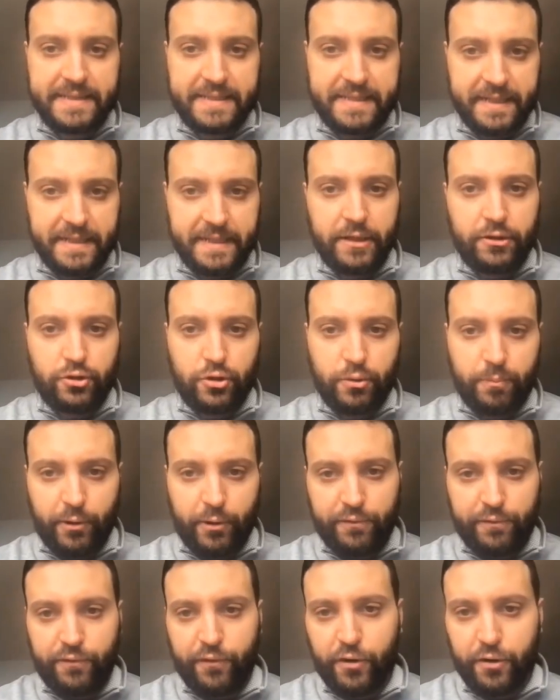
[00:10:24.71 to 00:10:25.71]
exceeded
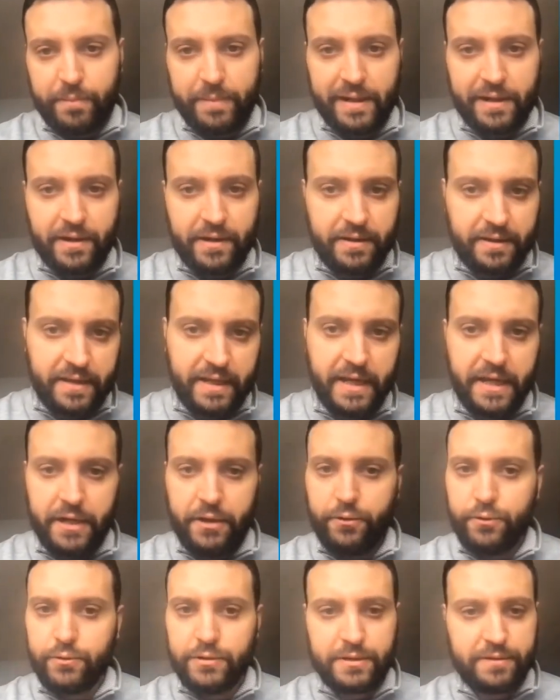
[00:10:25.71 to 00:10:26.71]
2.4 million
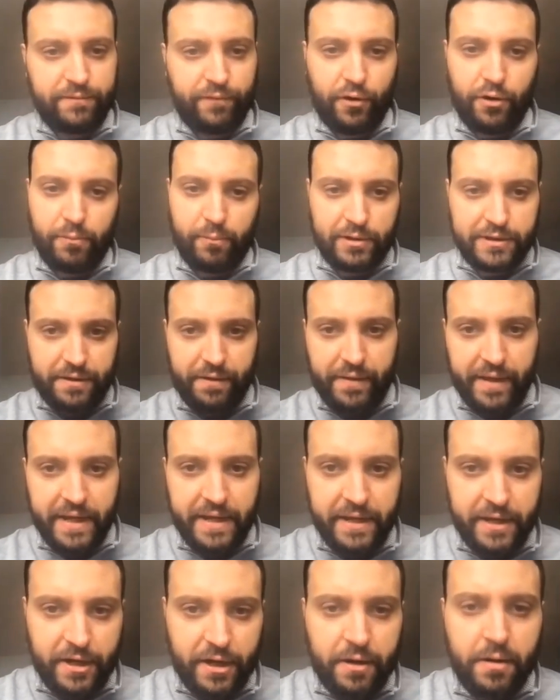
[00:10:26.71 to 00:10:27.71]
TEUs for most of
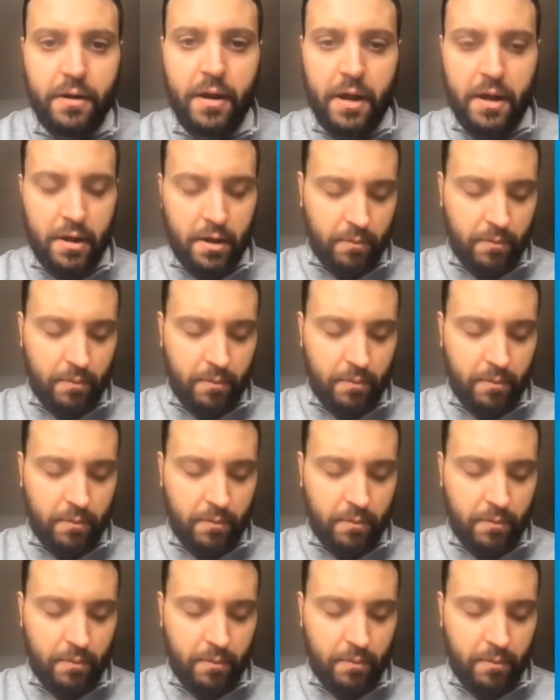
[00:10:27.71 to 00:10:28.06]
the year,